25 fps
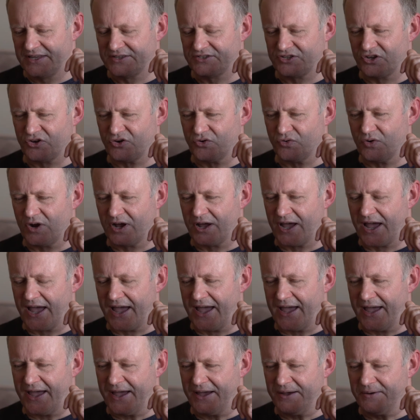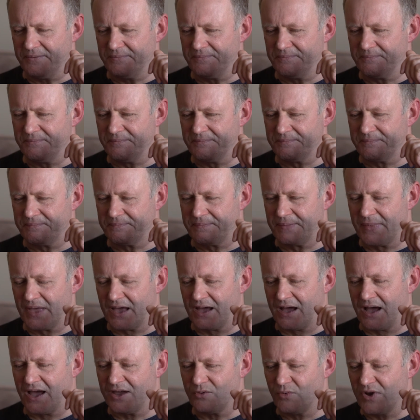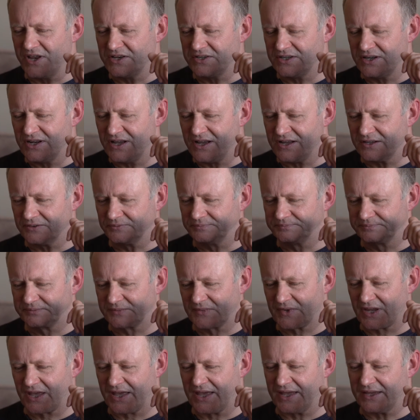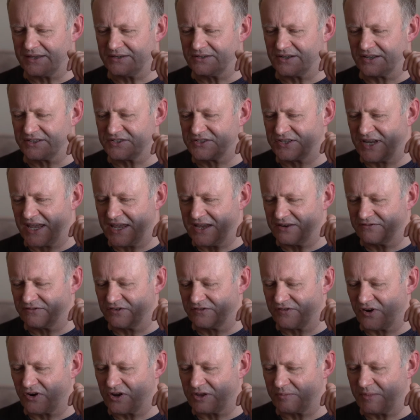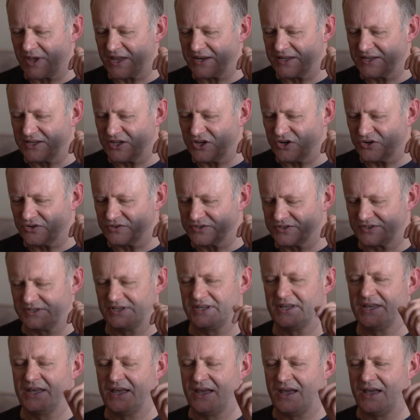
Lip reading: So I went along, and I stayed for very many years,